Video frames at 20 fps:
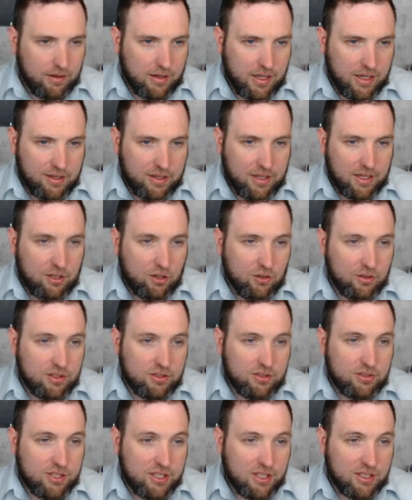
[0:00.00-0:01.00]
And I know, as you
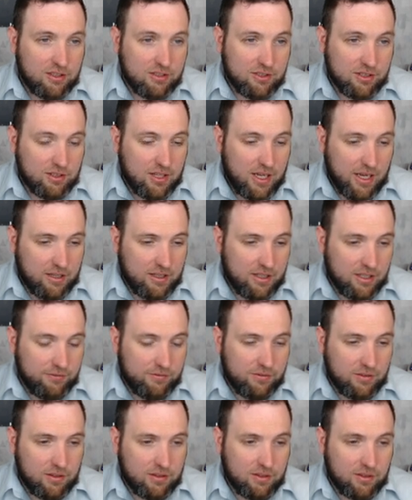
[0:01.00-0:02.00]
can see, there's a lot of
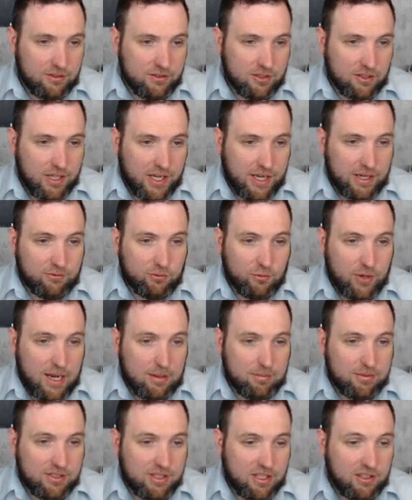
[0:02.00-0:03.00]
different, there's a lot of
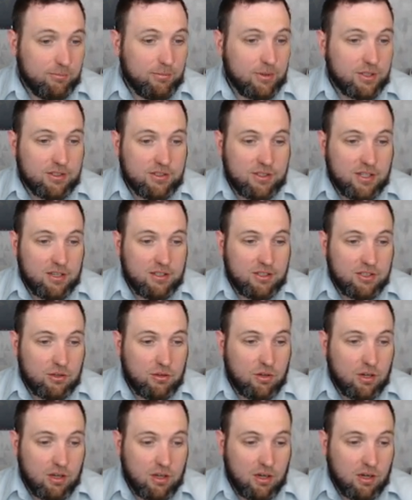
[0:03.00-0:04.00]
rap stuff, but there's also
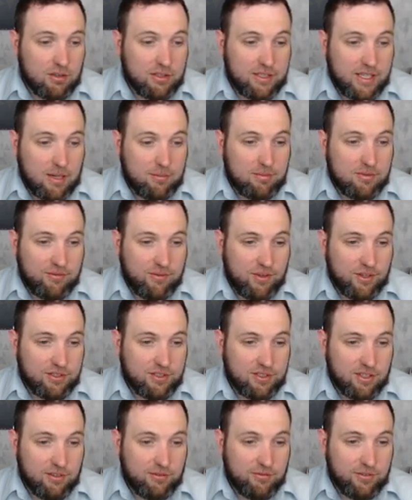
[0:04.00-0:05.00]
all types of other
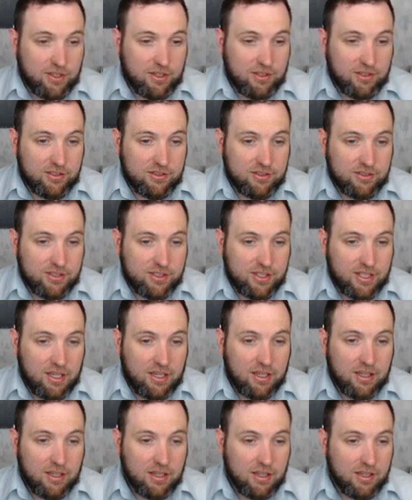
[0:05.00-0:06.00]
stuff here. You can
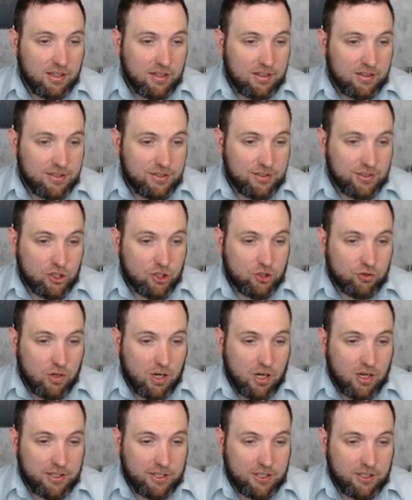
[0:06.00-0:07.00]
see this is
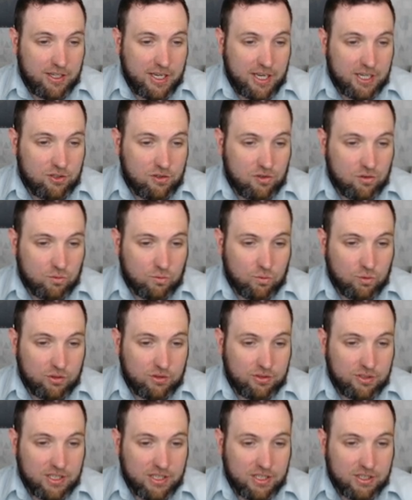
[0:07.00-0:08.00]
strong international
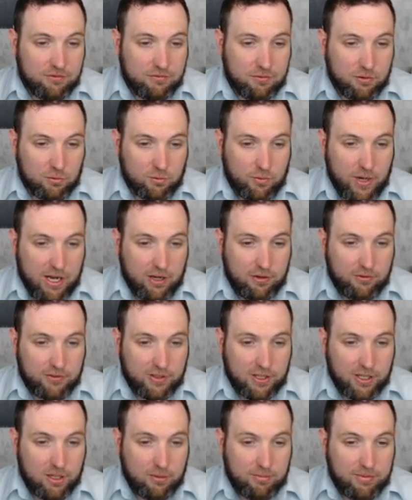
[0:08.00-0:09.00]
royalties for Ralph
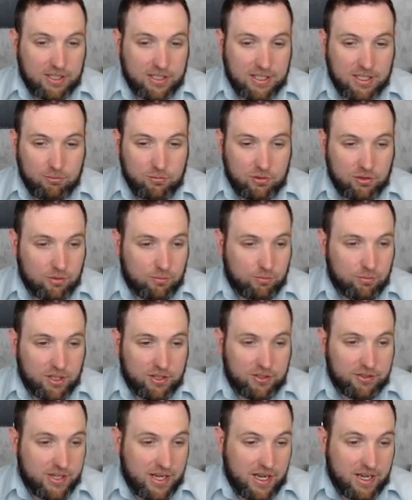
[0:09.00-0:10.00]
Gum and the Chemical
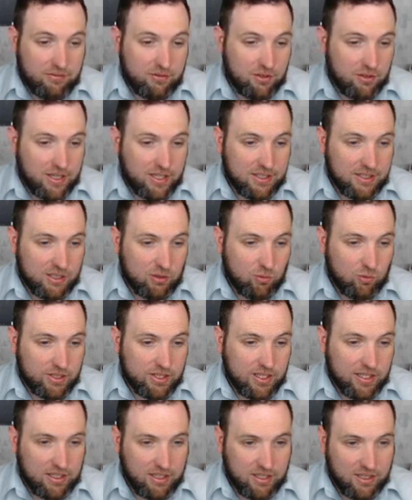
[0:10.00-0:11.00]
Brothers. I have no idea what
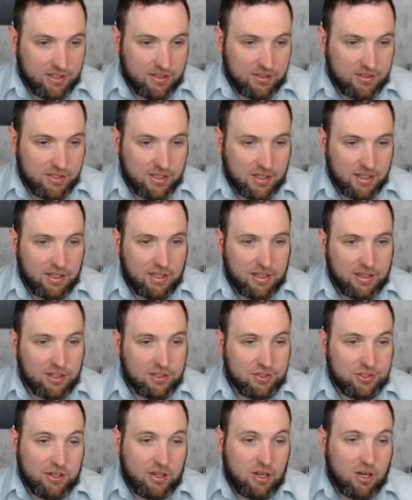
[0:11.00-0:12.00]
that is.
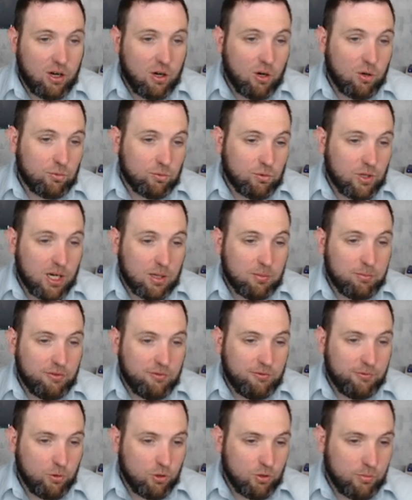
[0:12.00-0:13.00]
Here's alt rock
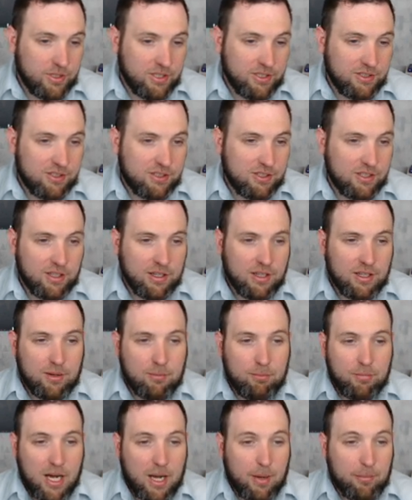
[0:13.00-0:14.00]
performance,
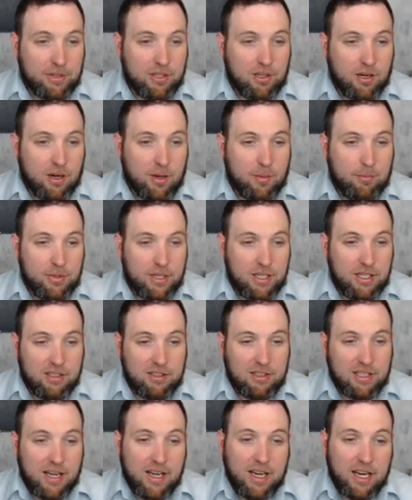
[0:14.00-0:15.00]
pop and R and B.
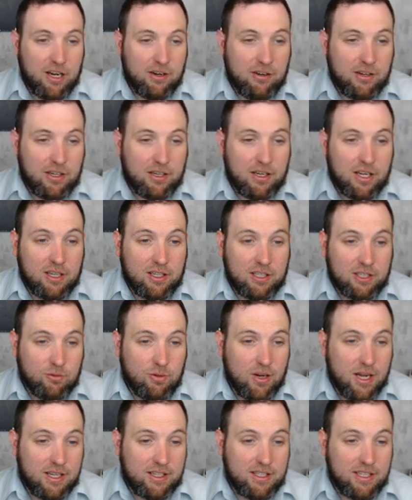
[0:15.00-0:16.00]
Got Ariana
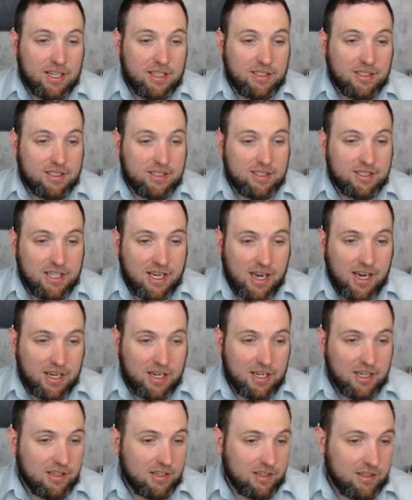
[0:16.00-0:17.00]
Grande and
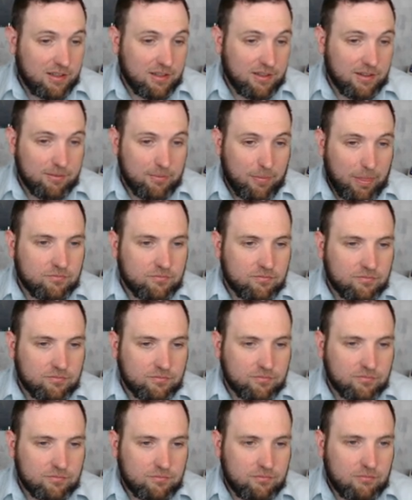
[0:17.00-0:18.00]
Tank.
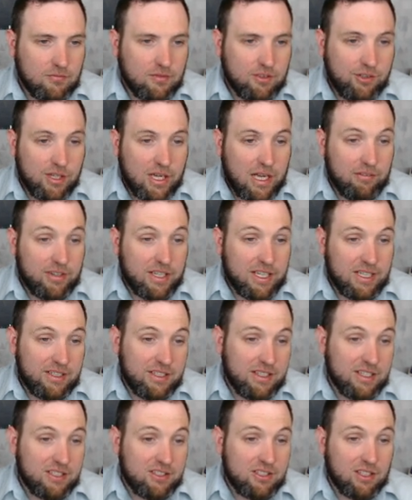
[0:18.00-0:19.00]
You have
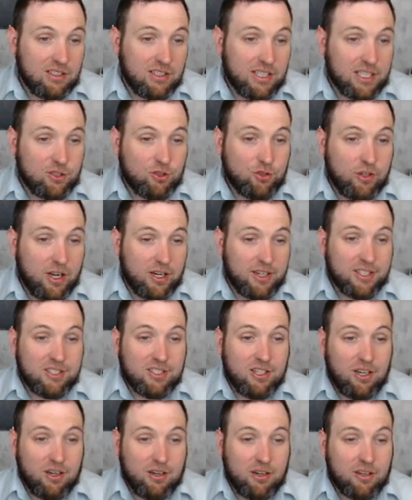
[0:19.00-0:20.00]
indies electronics
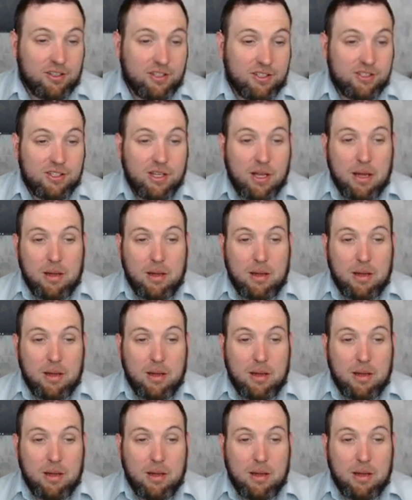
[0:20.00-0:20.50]
artist